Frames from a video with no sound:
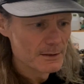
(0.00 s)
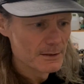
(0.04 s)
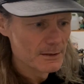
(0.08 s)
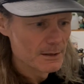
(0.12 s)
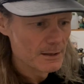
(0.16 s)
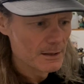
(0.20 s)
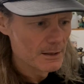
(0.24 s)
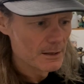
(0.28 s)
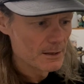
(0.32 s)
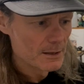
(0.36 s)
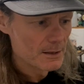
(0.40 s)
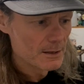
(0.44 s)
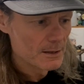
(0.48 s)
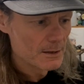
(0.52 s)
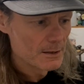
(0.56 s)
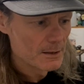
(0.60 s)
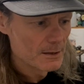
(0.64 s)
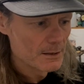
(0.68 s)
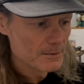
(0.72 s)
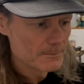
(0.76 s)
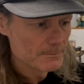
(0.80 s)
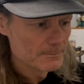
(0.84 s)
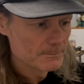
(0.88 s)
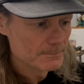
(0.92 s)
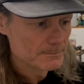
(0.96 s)

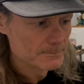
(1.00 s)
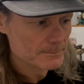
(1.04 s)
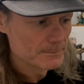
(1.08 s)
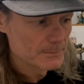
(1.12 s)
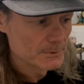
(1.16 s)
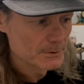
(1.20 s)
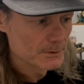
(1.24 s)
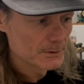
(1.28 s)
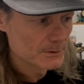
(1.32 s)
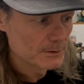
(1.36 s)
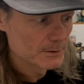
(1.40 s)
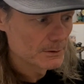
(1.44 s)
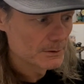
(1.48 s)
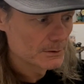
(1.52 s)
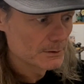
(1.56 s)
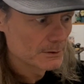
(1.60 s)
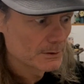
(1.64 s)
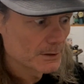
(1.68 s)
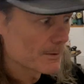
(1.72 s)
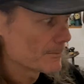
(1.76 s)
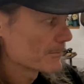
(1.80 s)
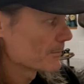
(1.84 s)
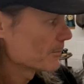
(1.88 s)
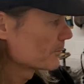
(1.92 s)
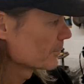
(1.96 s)
Can't
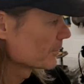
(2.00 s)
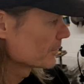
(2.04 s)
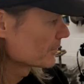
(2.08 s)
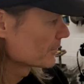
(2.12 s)
remember what it's